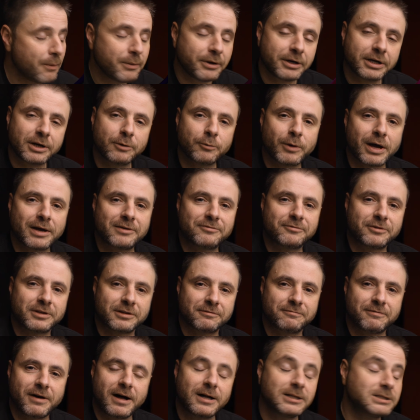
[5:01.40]
we're gonna wait for the
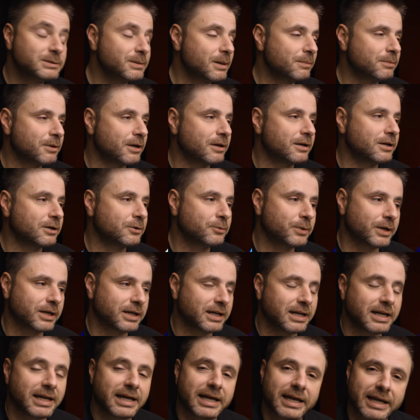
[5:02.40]
file to be uploaded
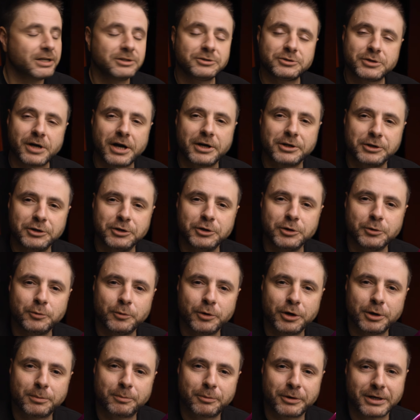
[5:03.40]
quickly into our new
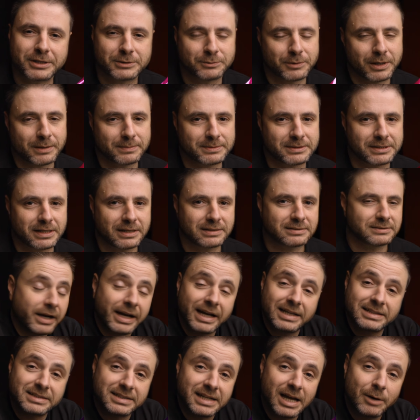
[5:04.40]
WordPress website.
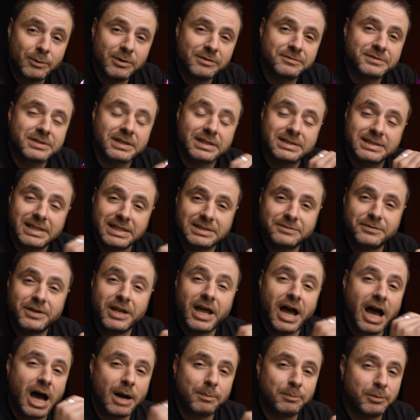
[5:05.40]
Okay, so now we've successfully
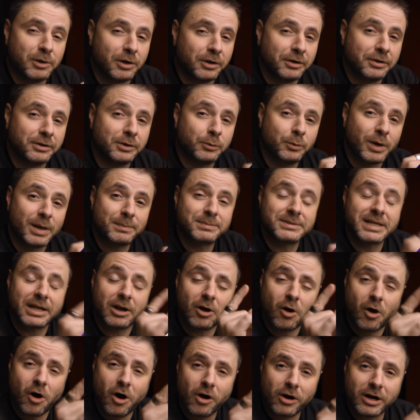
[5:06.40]
uploaded the website
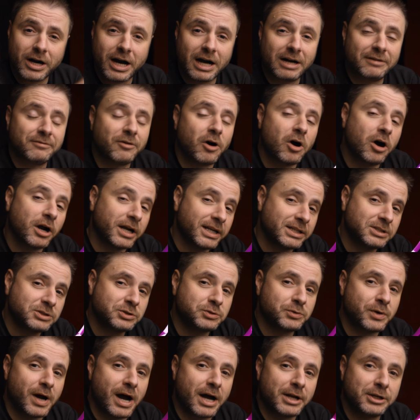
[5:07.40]
archive
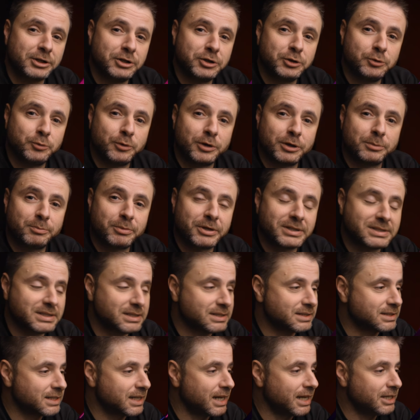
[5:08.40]
into our new WordPress
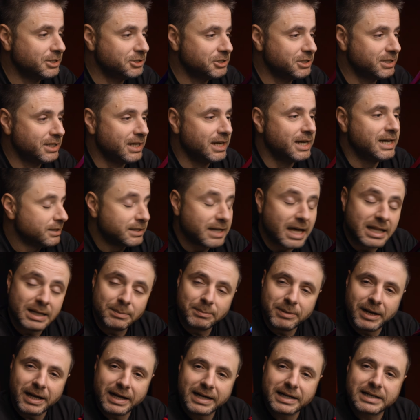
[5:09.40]
installation. Now the
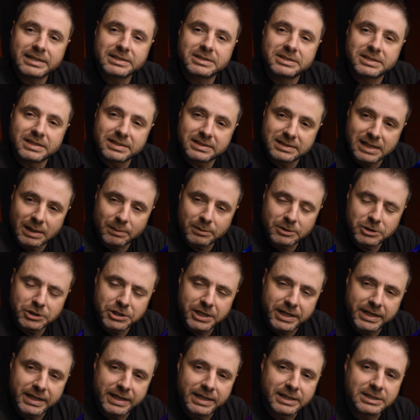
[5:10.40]
plugin is just double
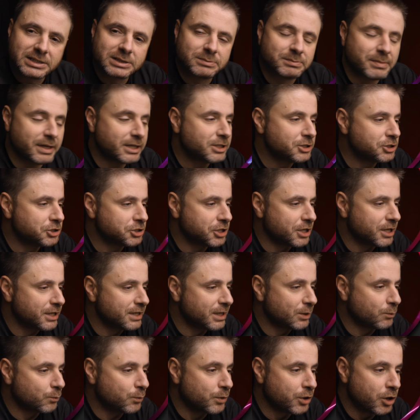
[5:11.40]
checking to make sure
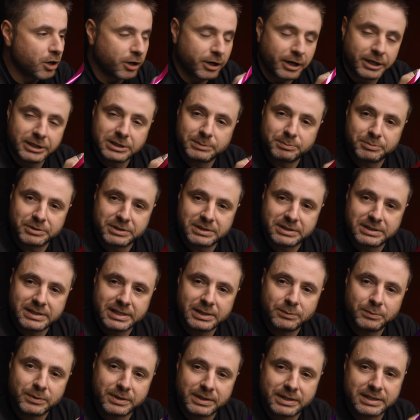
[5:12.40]
that we are going to
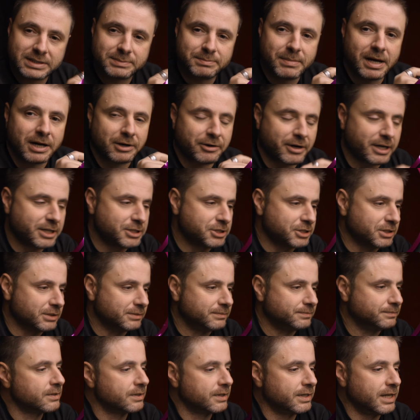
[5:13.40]
proceed with this migration.
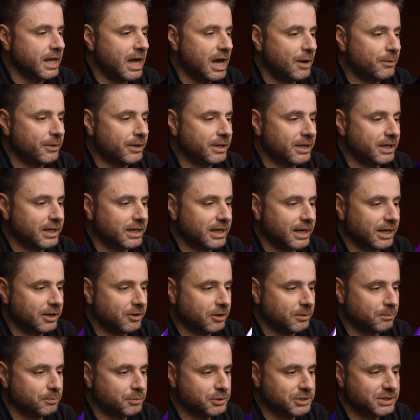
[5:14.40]
So now we're gonna click
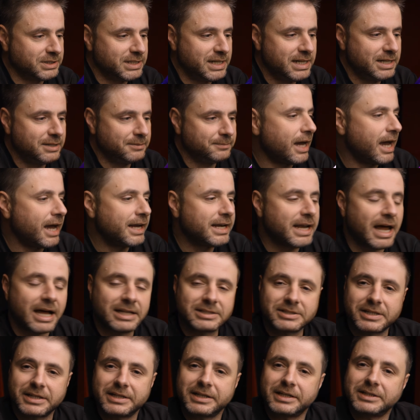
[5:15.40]
on proceed, and now
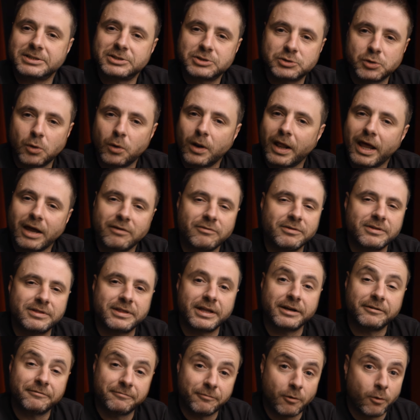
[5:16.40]
it's gonna install
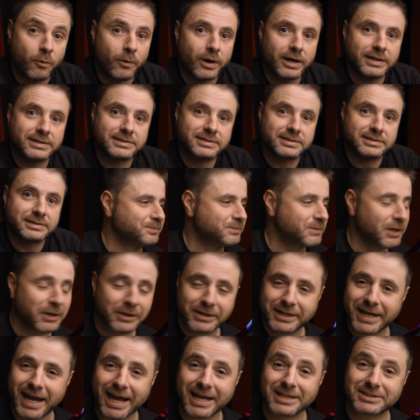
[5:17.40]
everything for us.
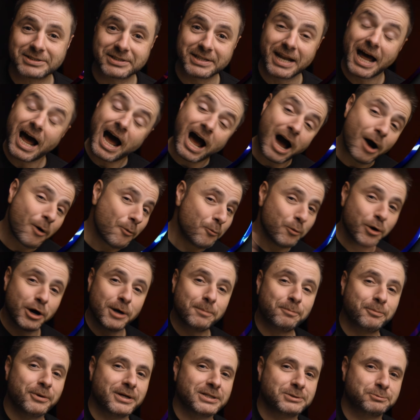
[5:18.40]
Okay, so now our
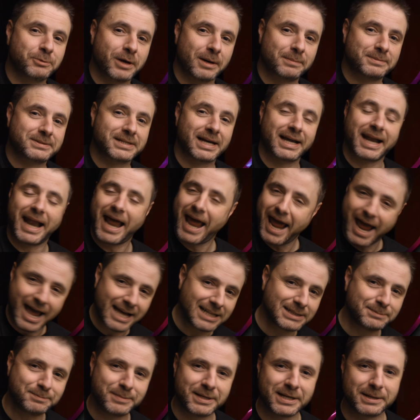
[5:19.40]
WordPress website
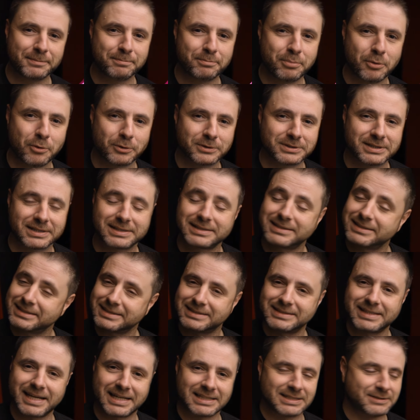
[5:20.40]
has been imported
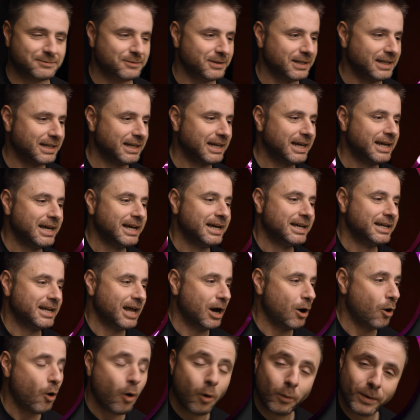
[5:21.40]
successfully. Now
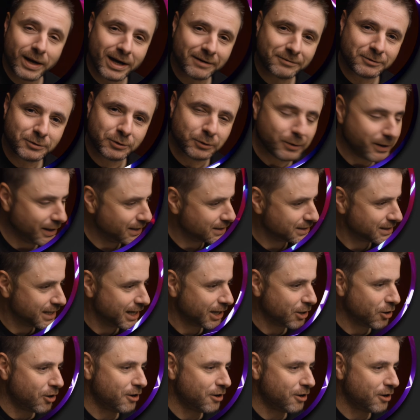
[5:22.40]
all we have to do is click